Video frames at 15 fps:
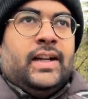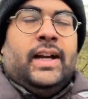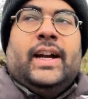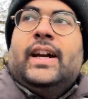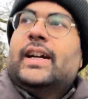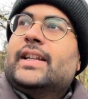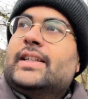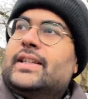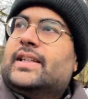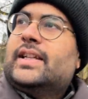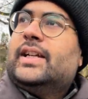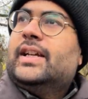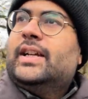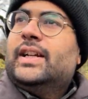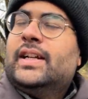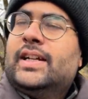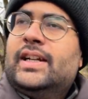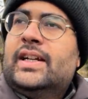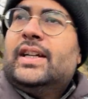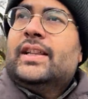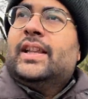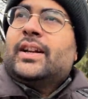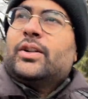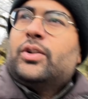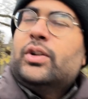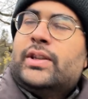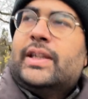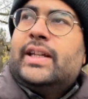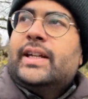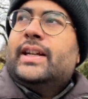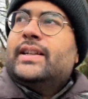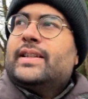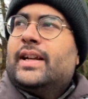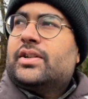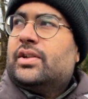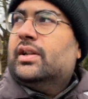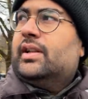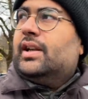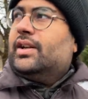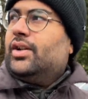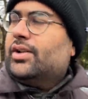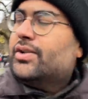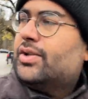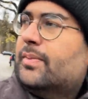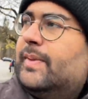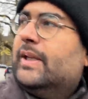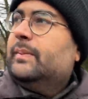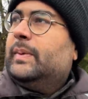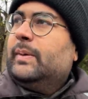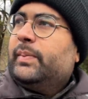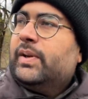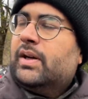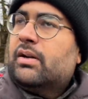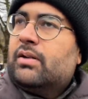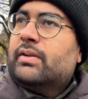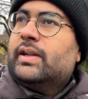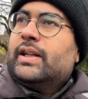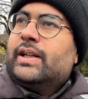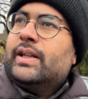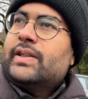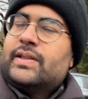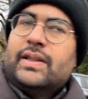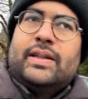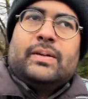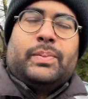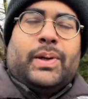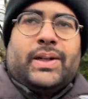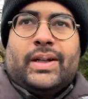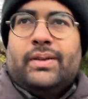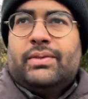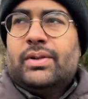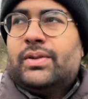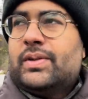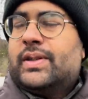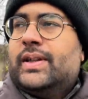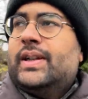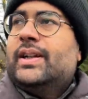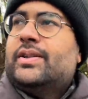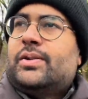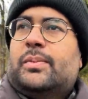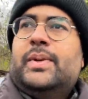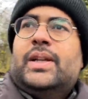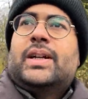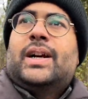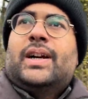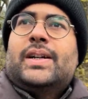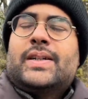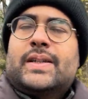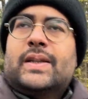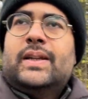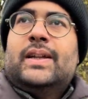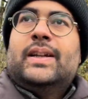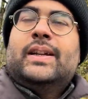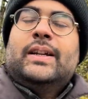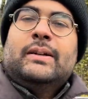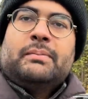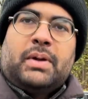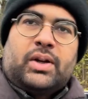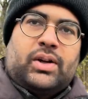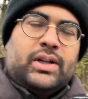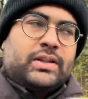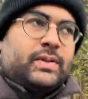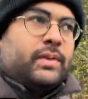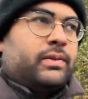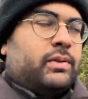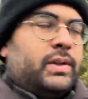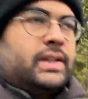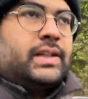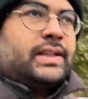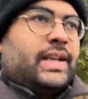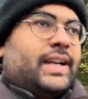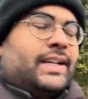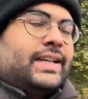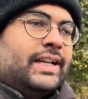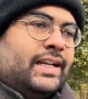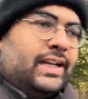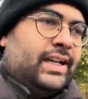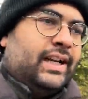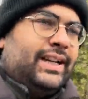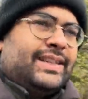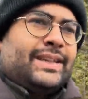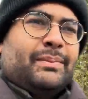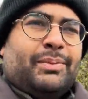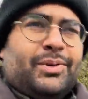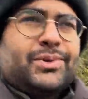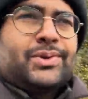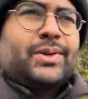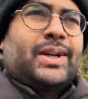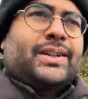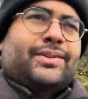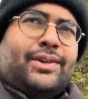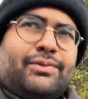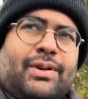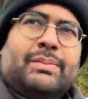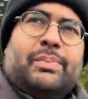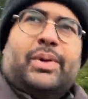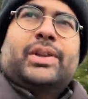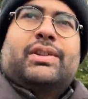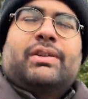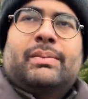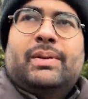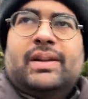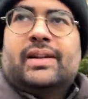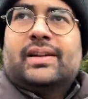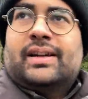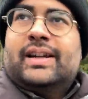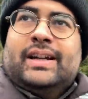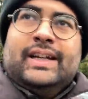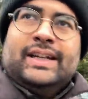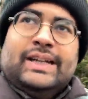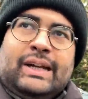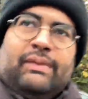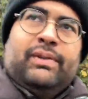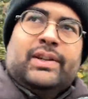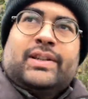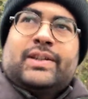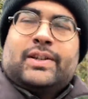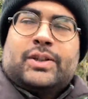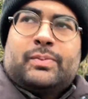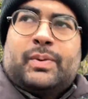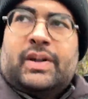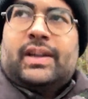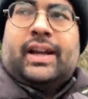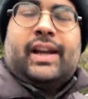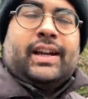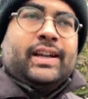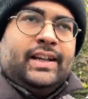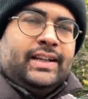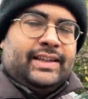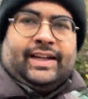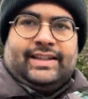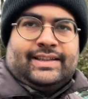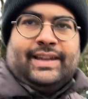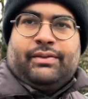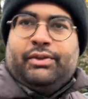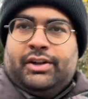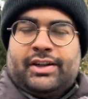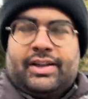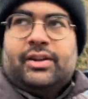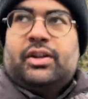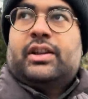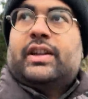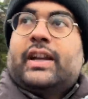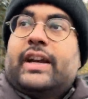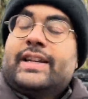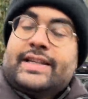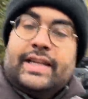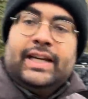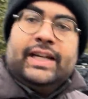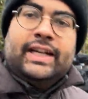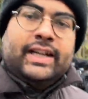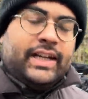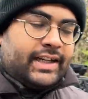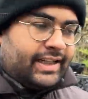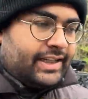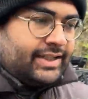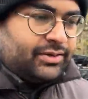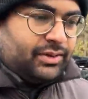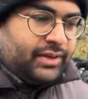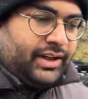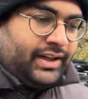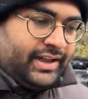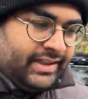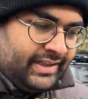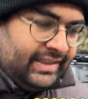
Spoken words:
And the good thing is actually there are not so many people around, at least in the parking. We don't see so many cars because we were reading that it's supposed to get around 1.3 million visitors per day. That's definitely not the case, at least today,